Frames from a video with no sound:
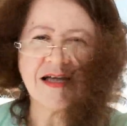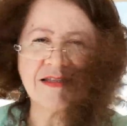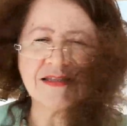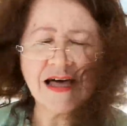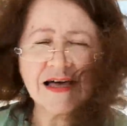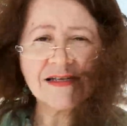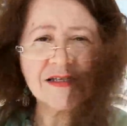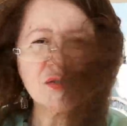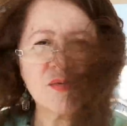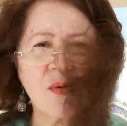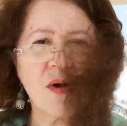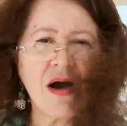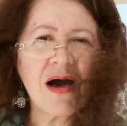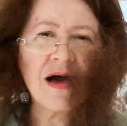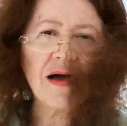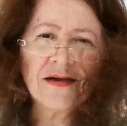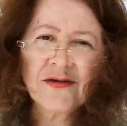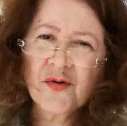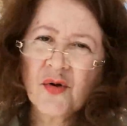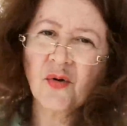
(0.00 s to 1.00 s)
That's what
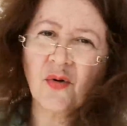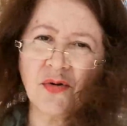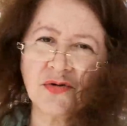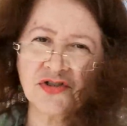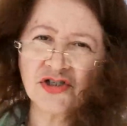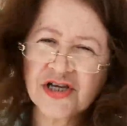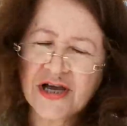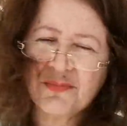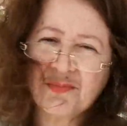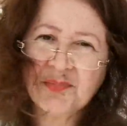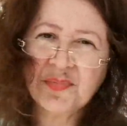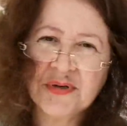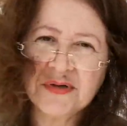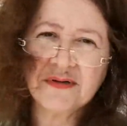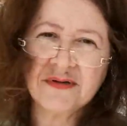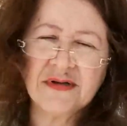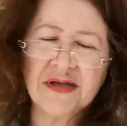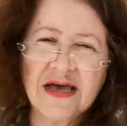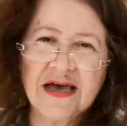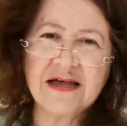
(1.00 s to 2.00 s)
I call champion
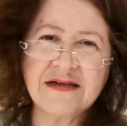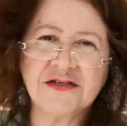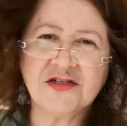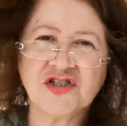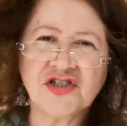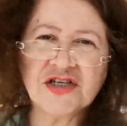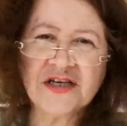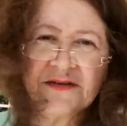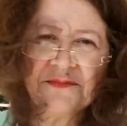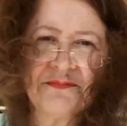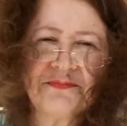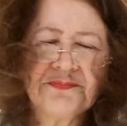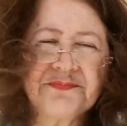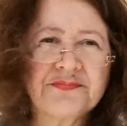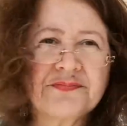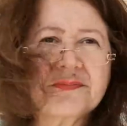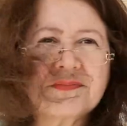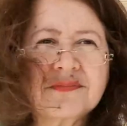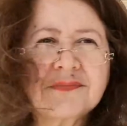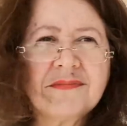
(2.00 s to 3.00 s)
energy.
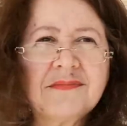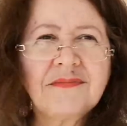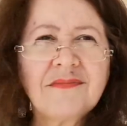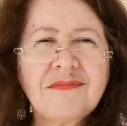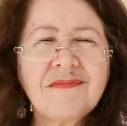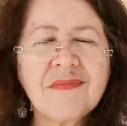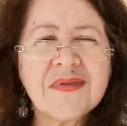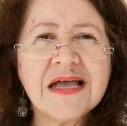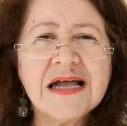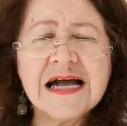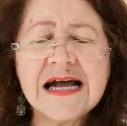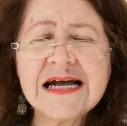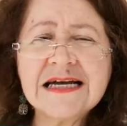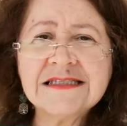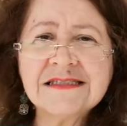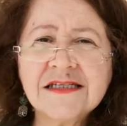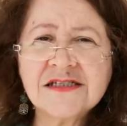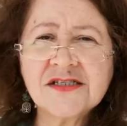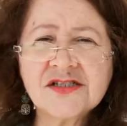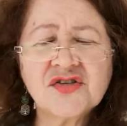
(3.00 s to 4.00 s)

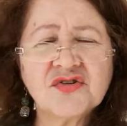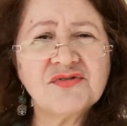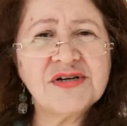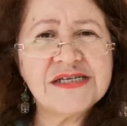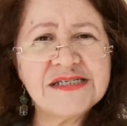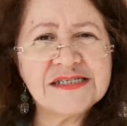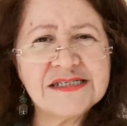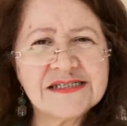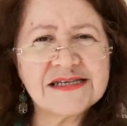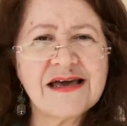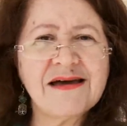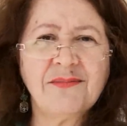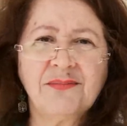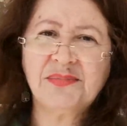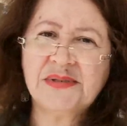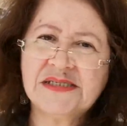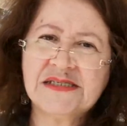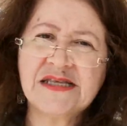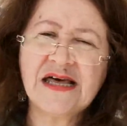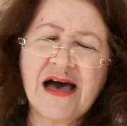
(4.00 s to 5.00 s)
And there's 3
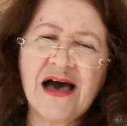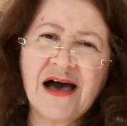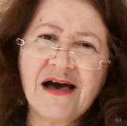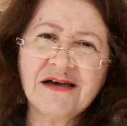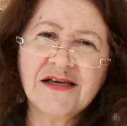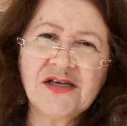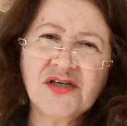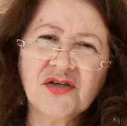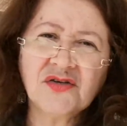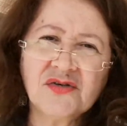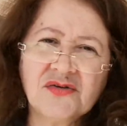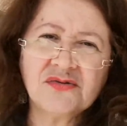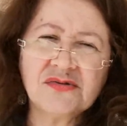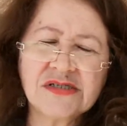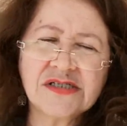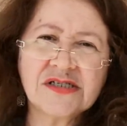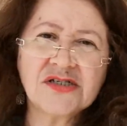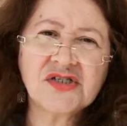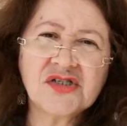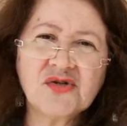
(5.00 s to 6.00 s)
steps that I
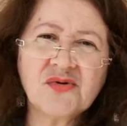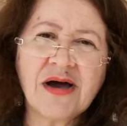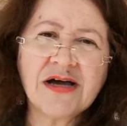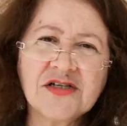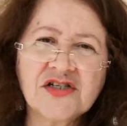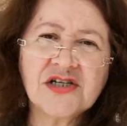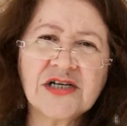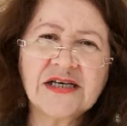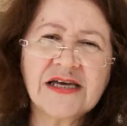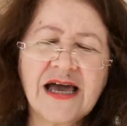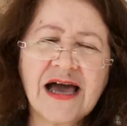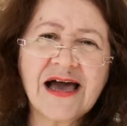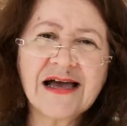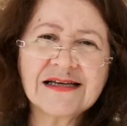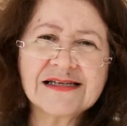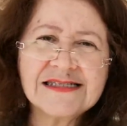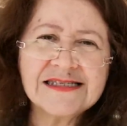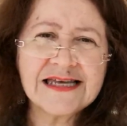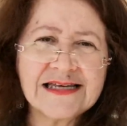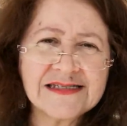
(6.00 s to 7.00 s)
used to actually
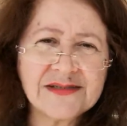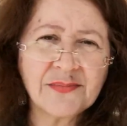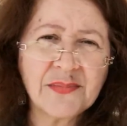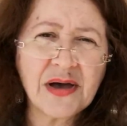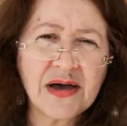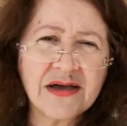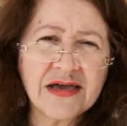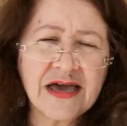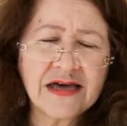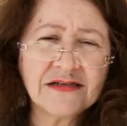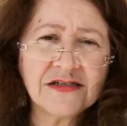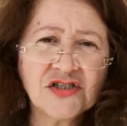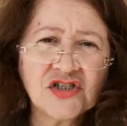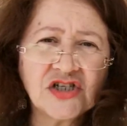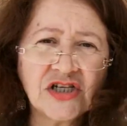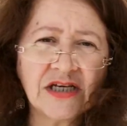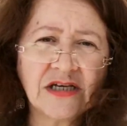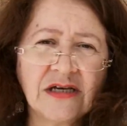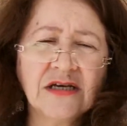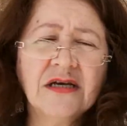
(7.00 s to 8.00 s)
access my
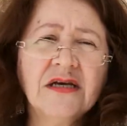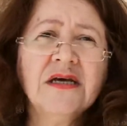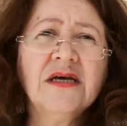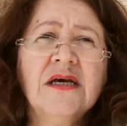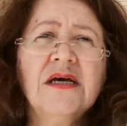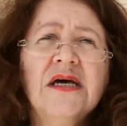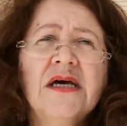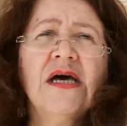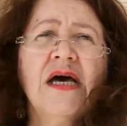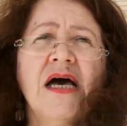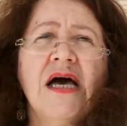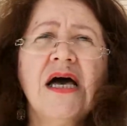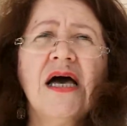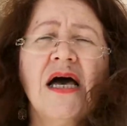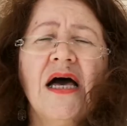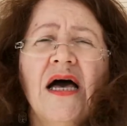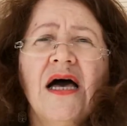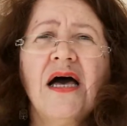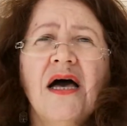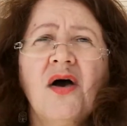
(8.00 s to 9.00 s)
energy.
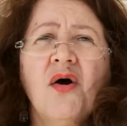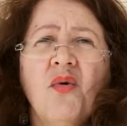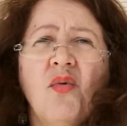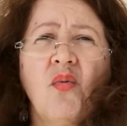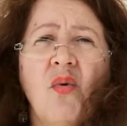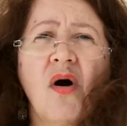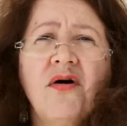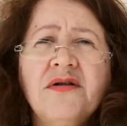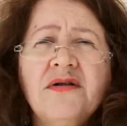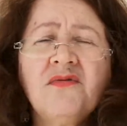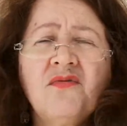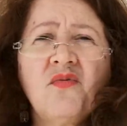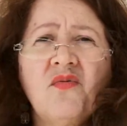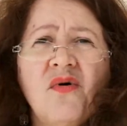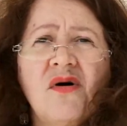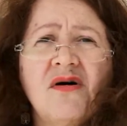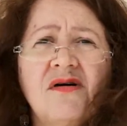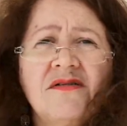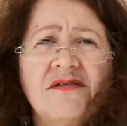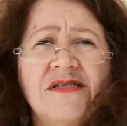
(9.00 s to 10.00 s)
One
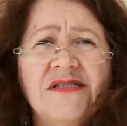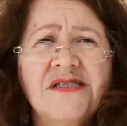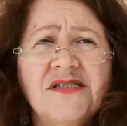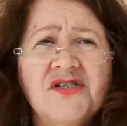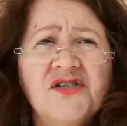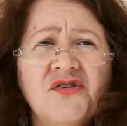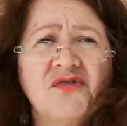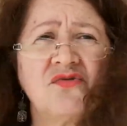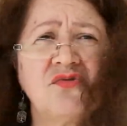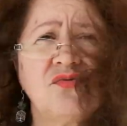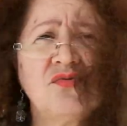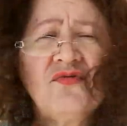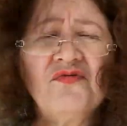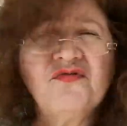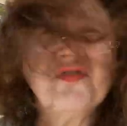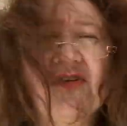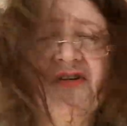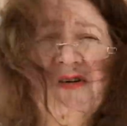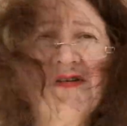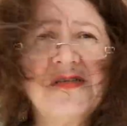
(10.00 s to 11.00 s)
was to
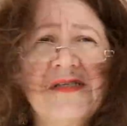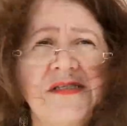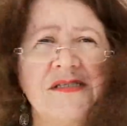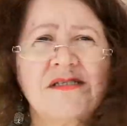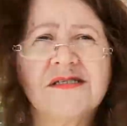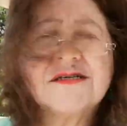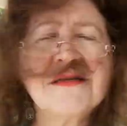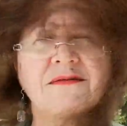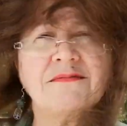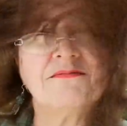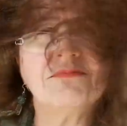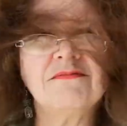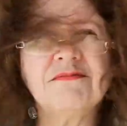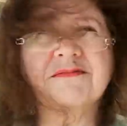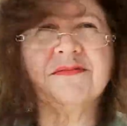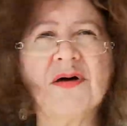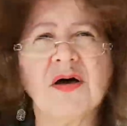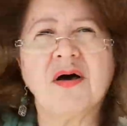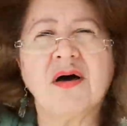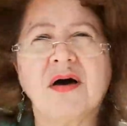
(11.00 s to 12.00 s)
first
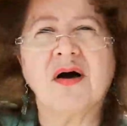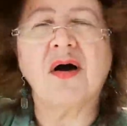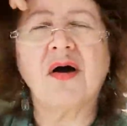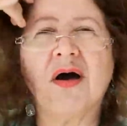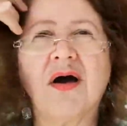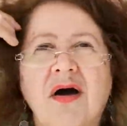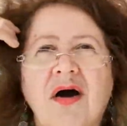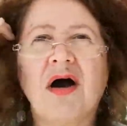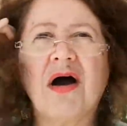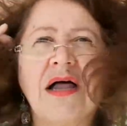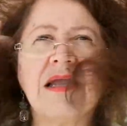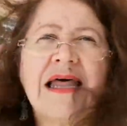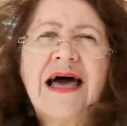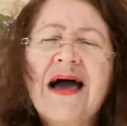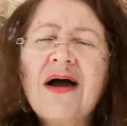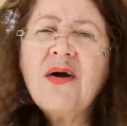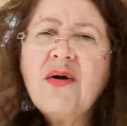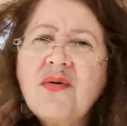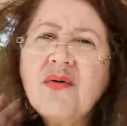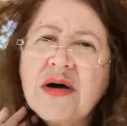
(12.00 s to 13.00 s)

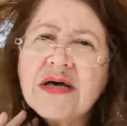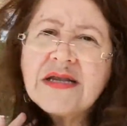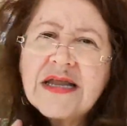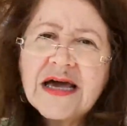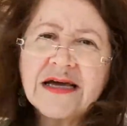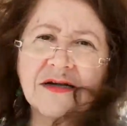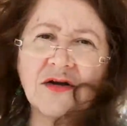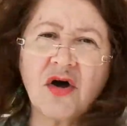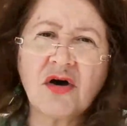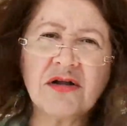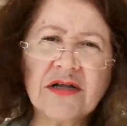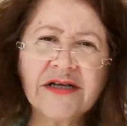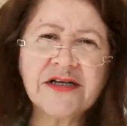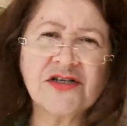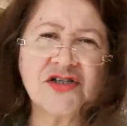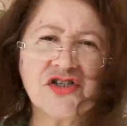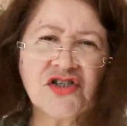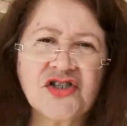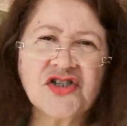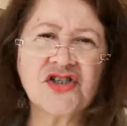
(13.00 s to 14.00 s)
allow and
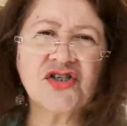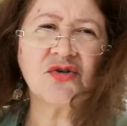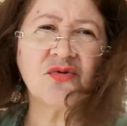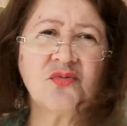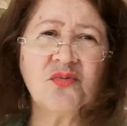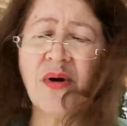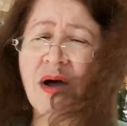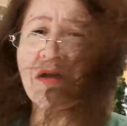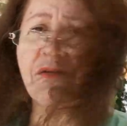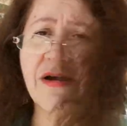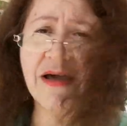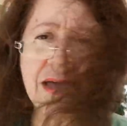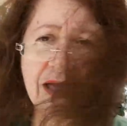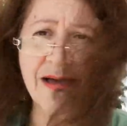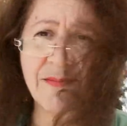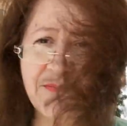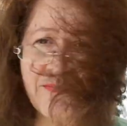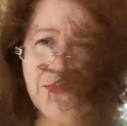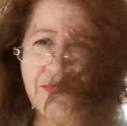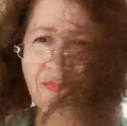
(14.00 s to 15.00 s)
acknowledge where I
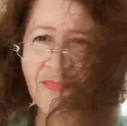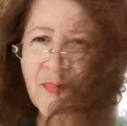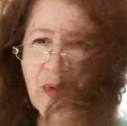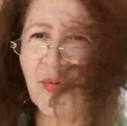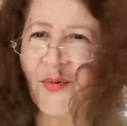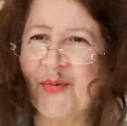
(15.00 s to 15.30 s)
am.